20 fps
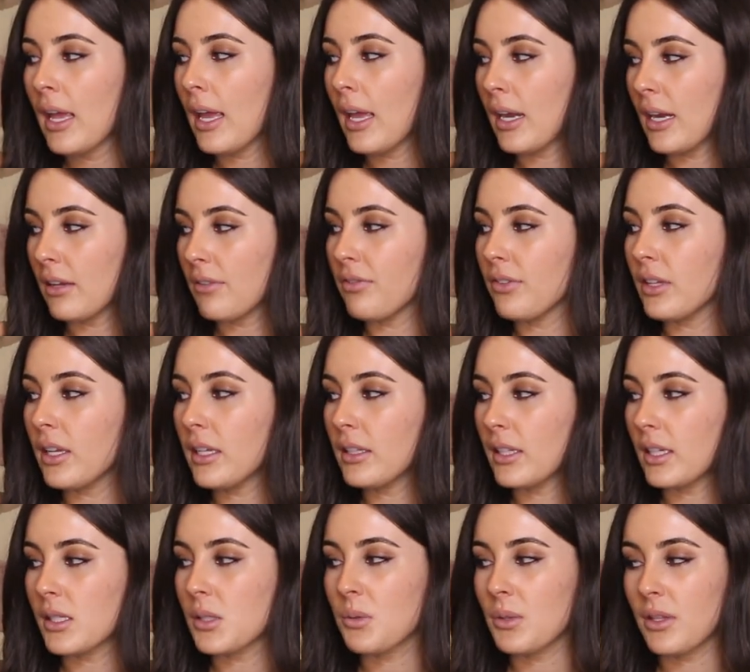And I feel like
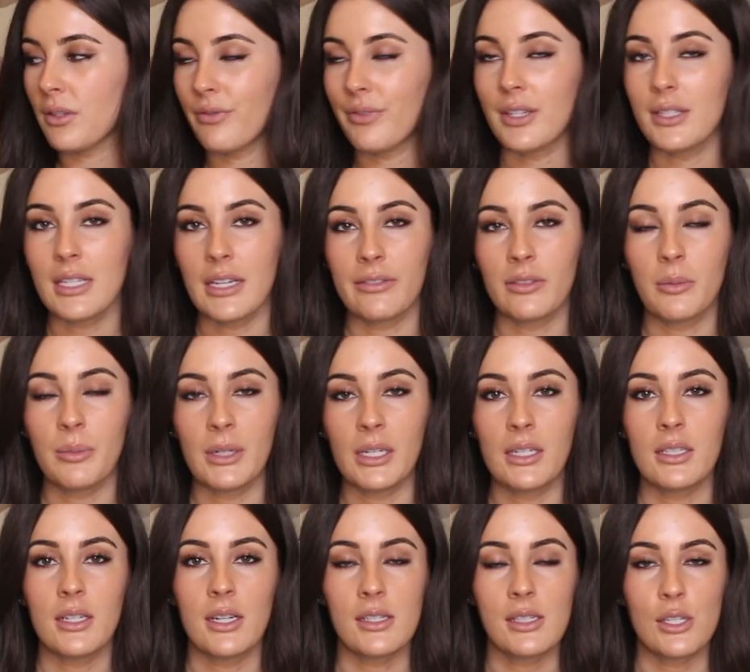that's what the Fits
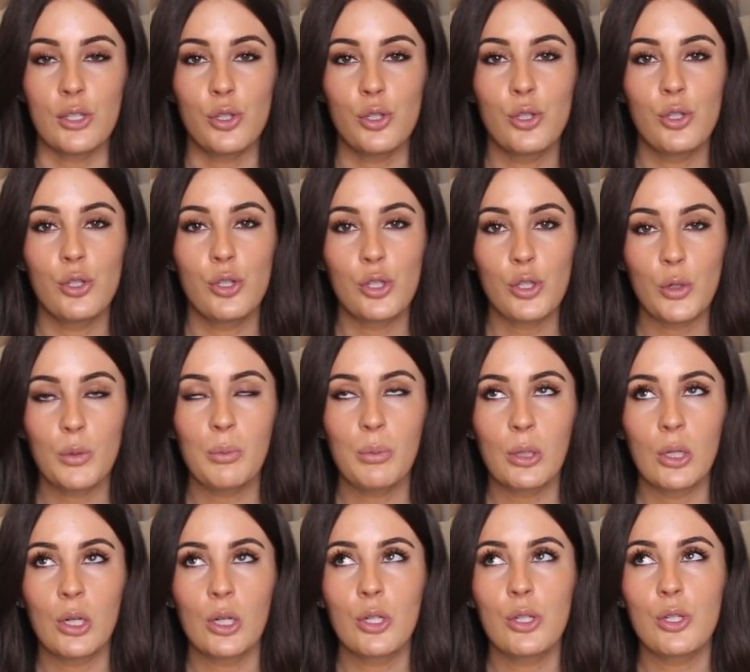Everybody does. It
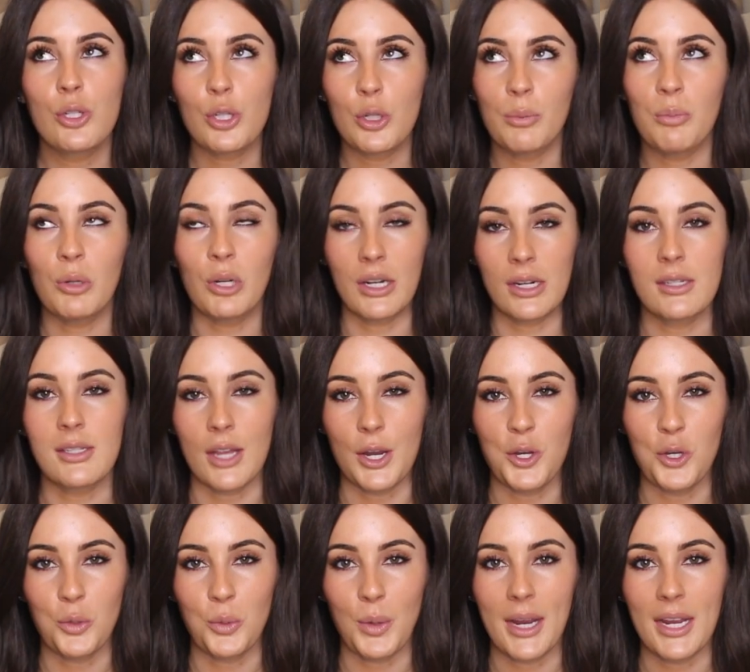super, super
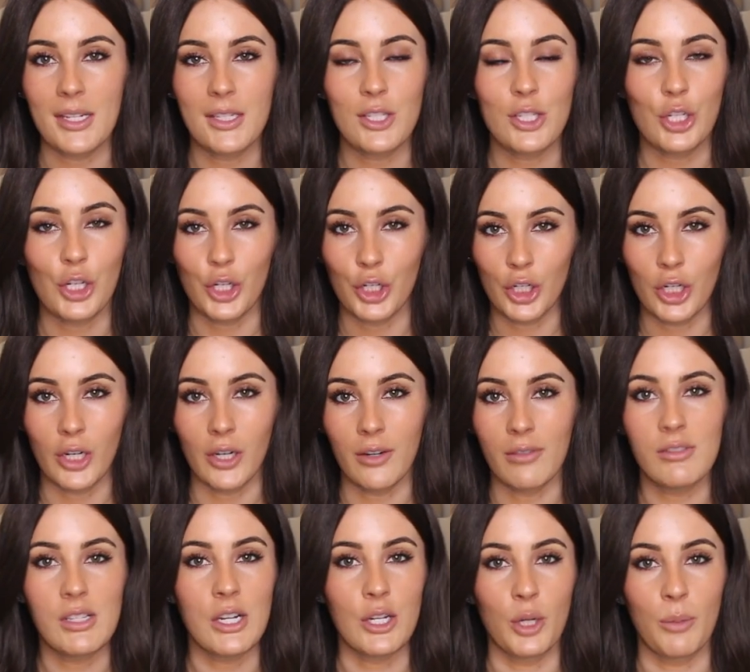accentuates your
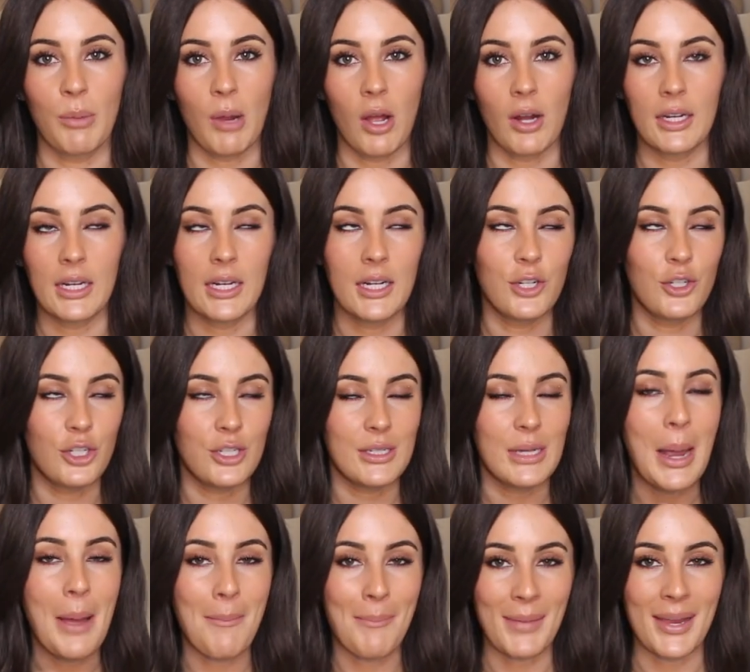curves and your body, and it's just
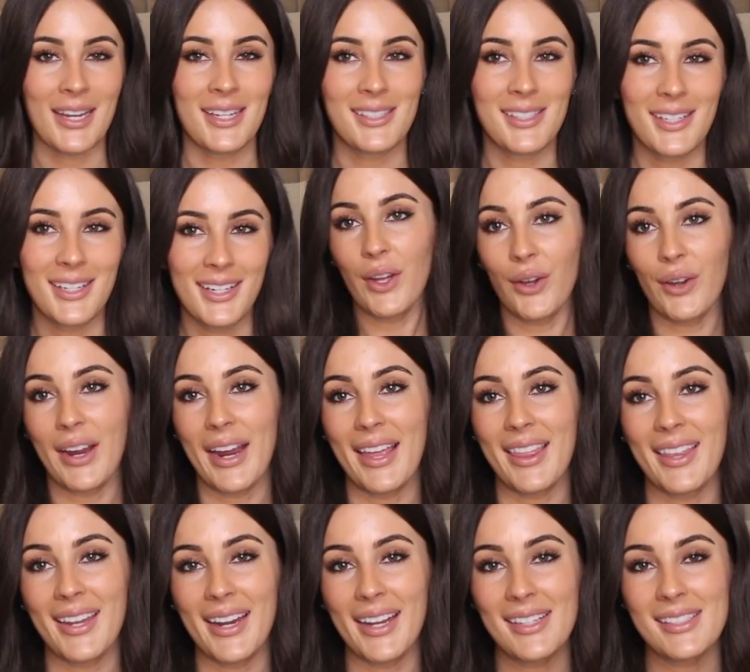amazing. Okay,
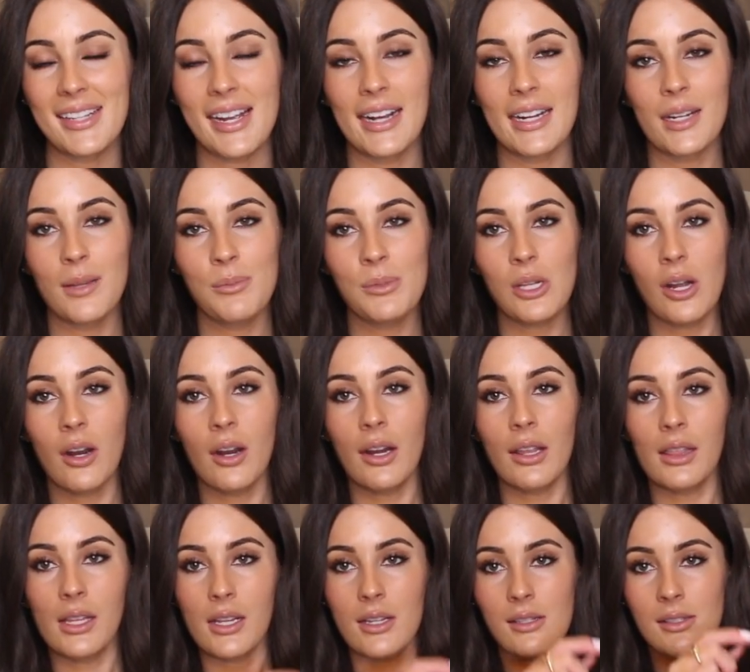and the next items are
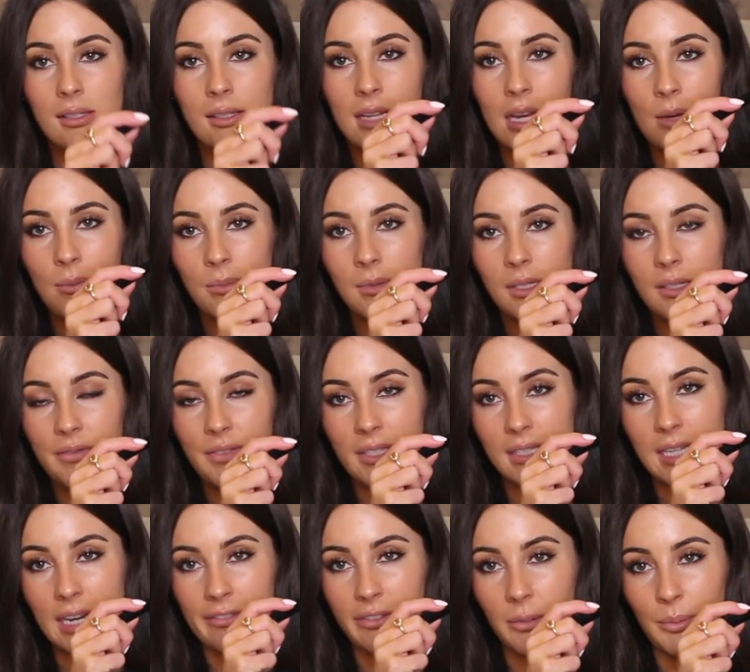the SKIMS
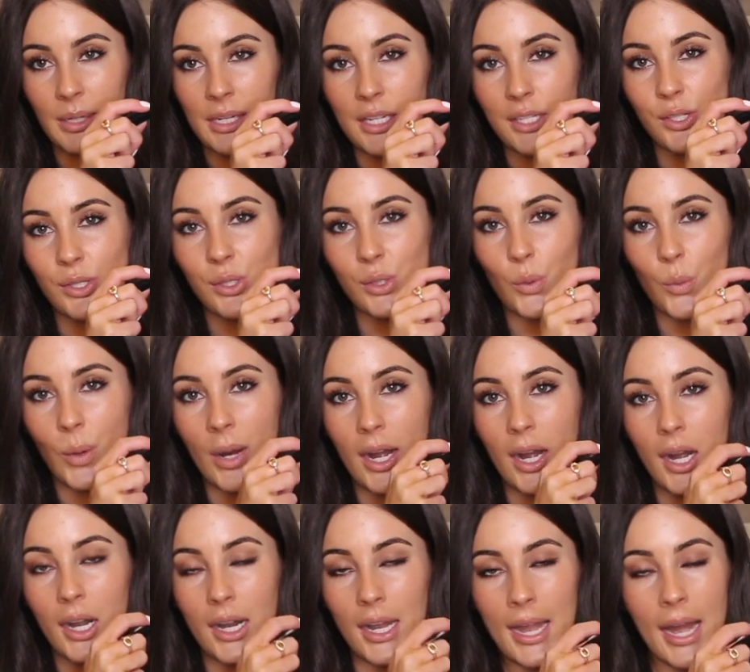Fits Everybody
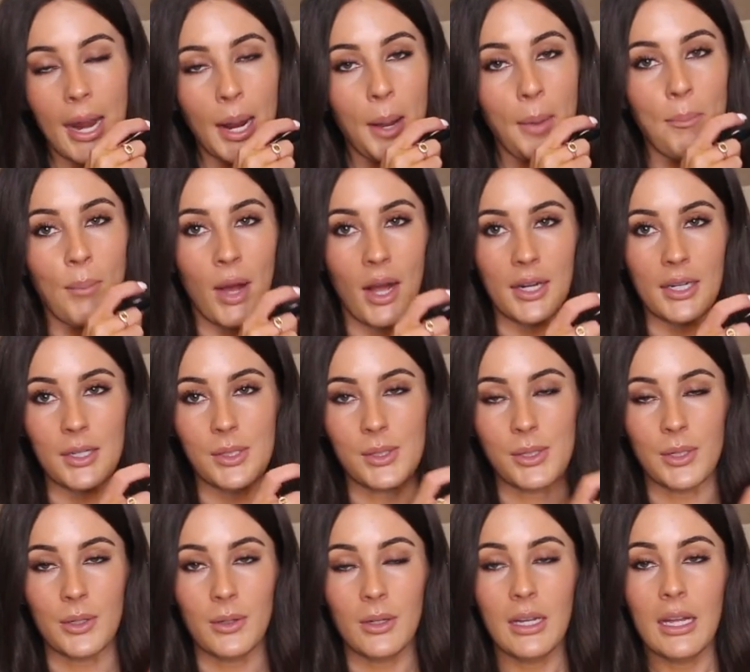Square Neck
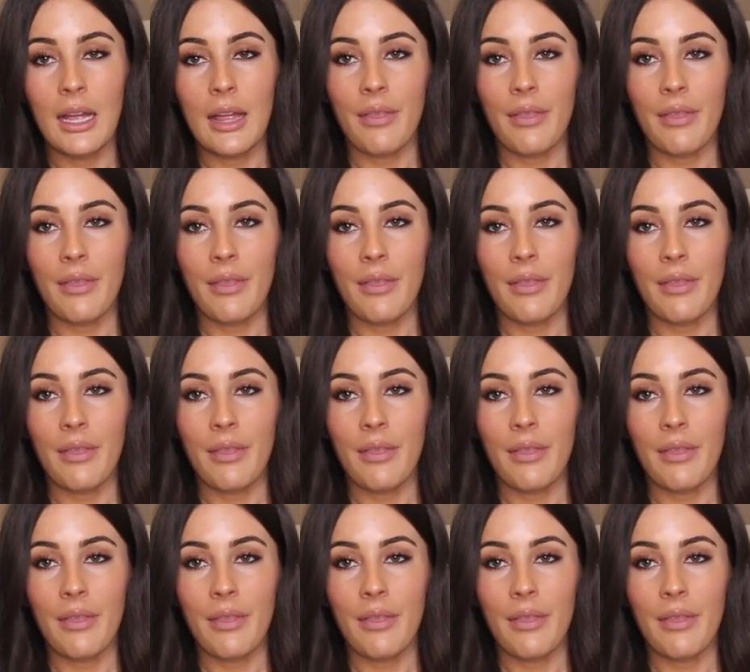Bodysuit.